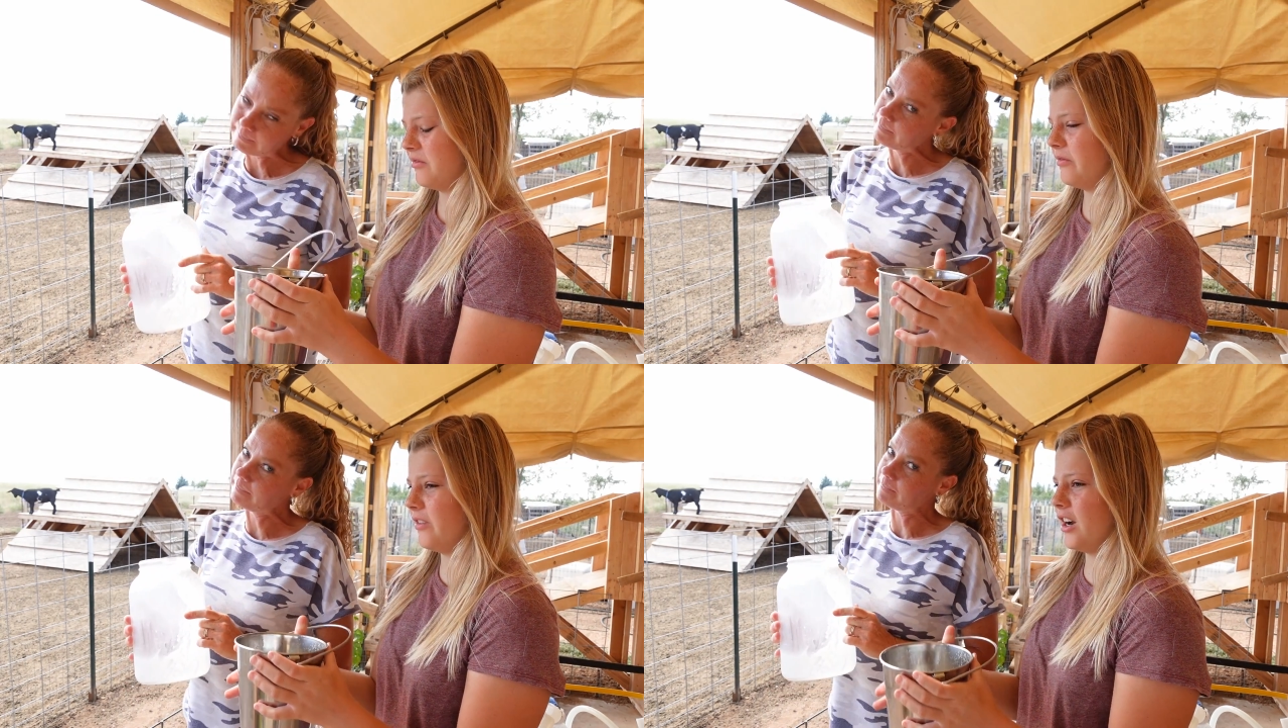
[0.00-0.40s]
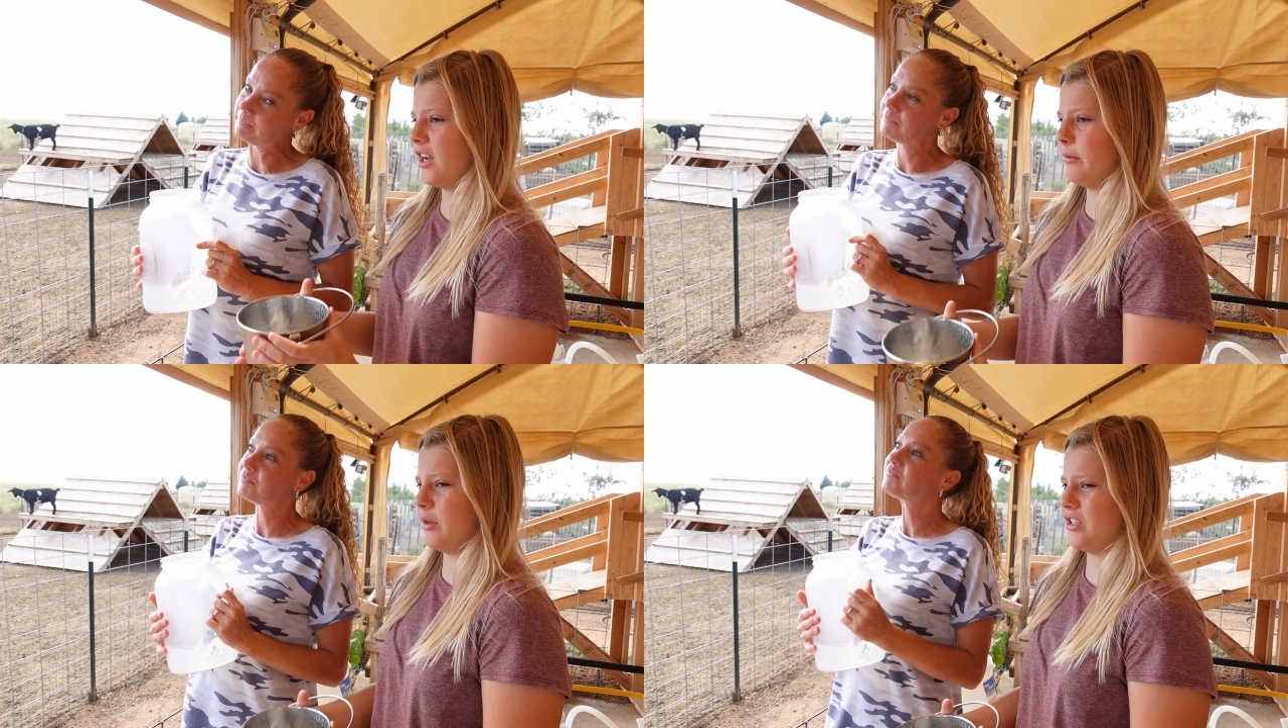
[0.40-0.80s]

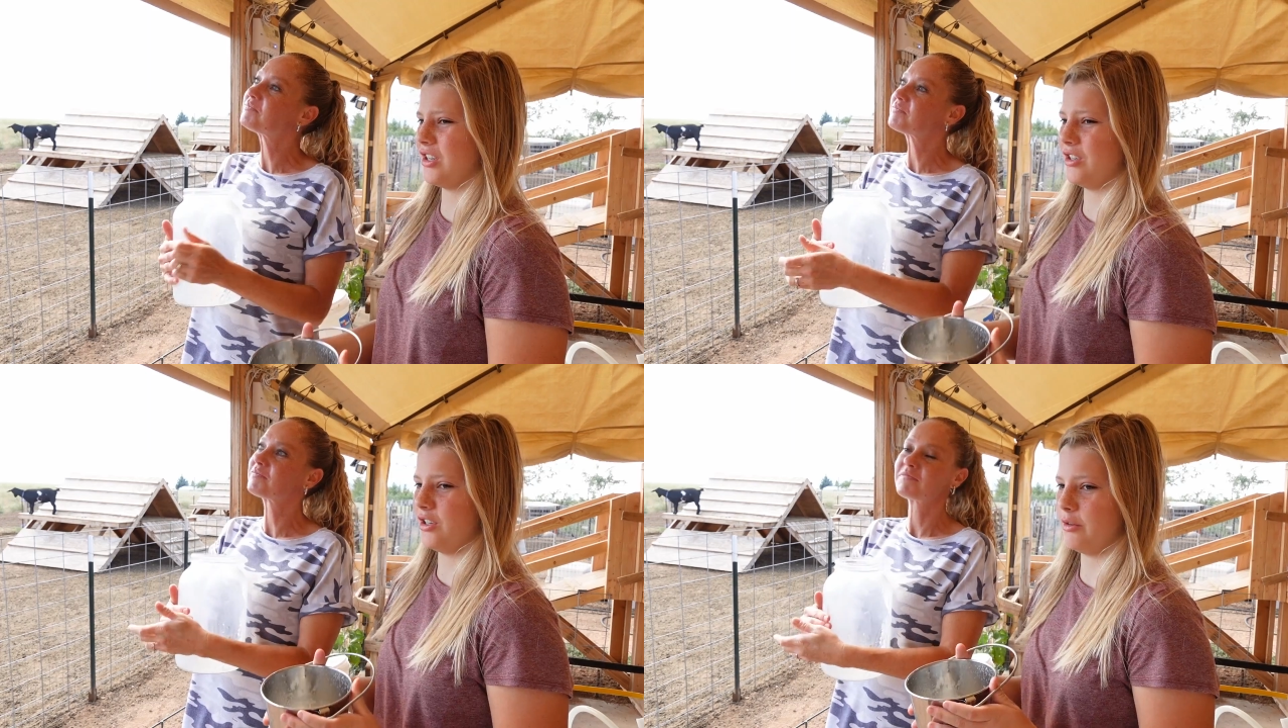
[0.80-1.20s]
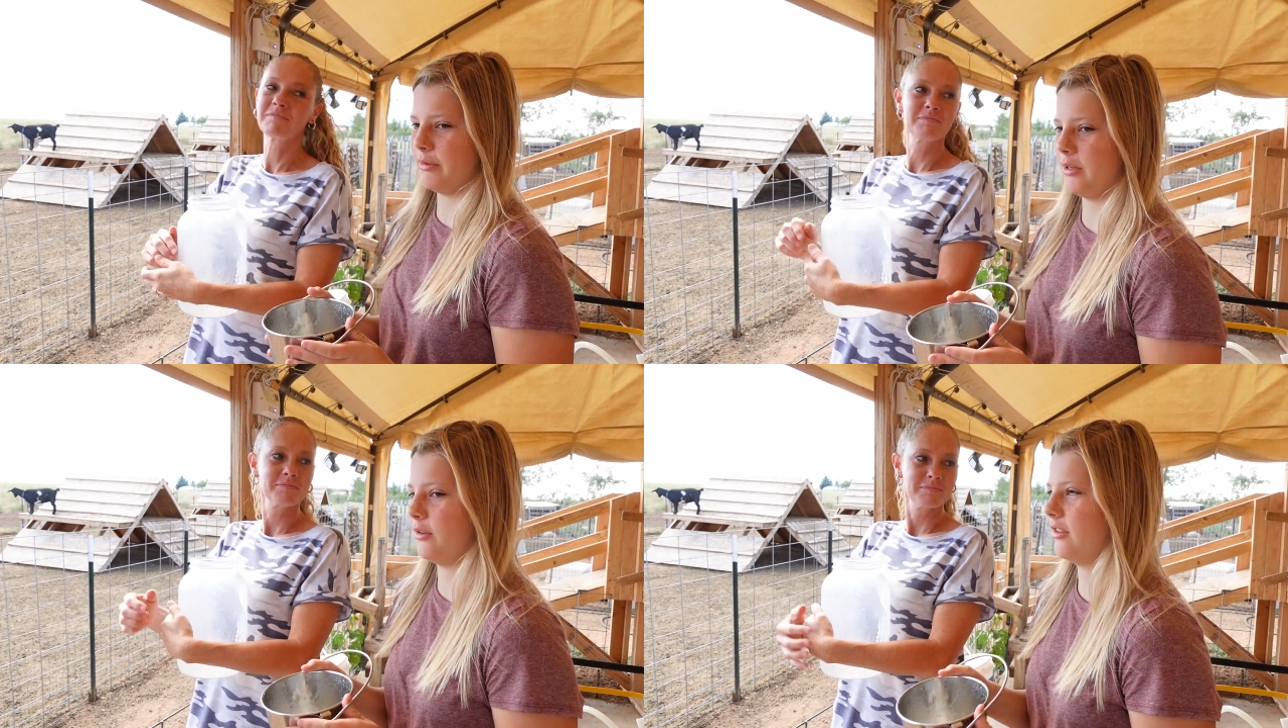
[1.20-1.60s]
Very much under a
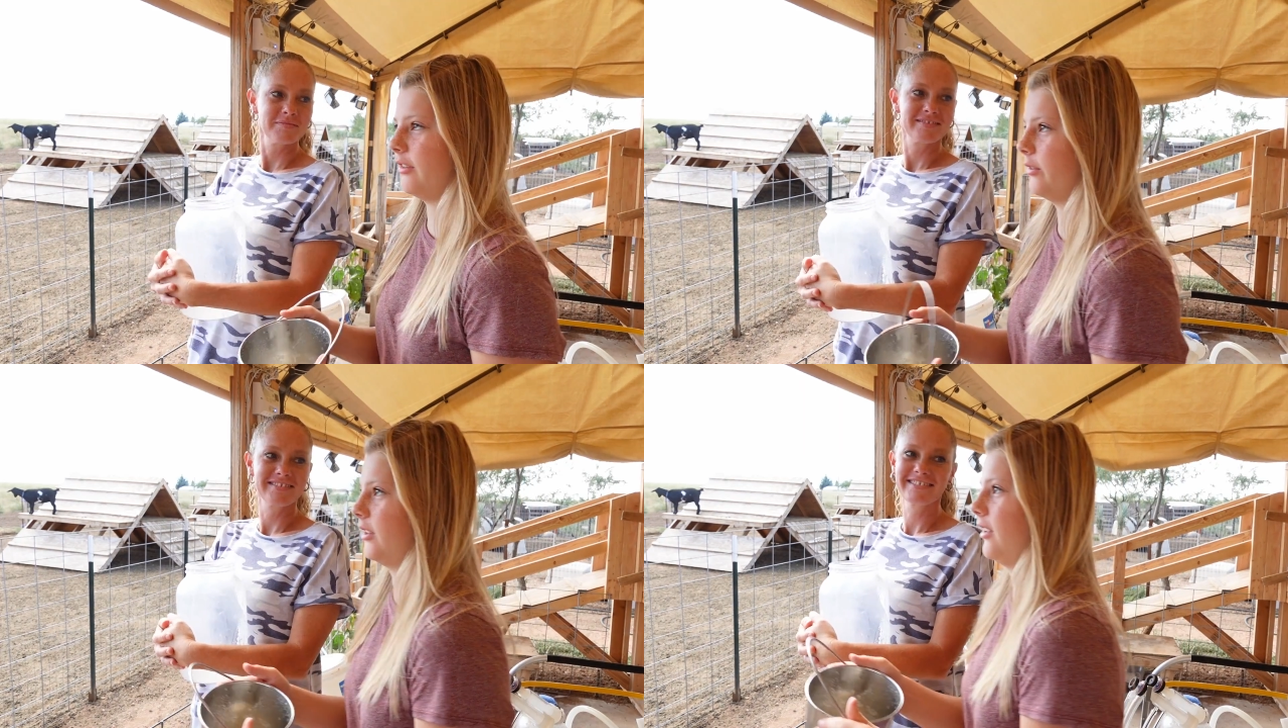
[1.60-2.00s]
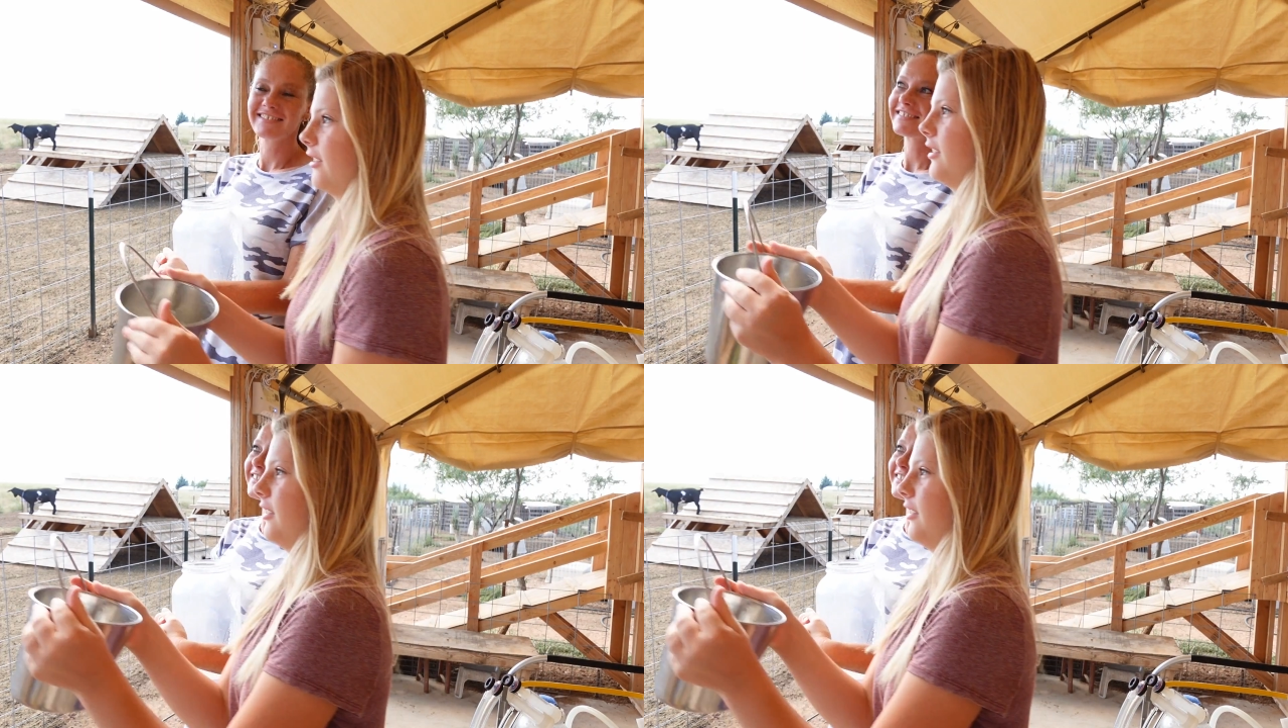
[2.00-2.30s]
pound, I feel like.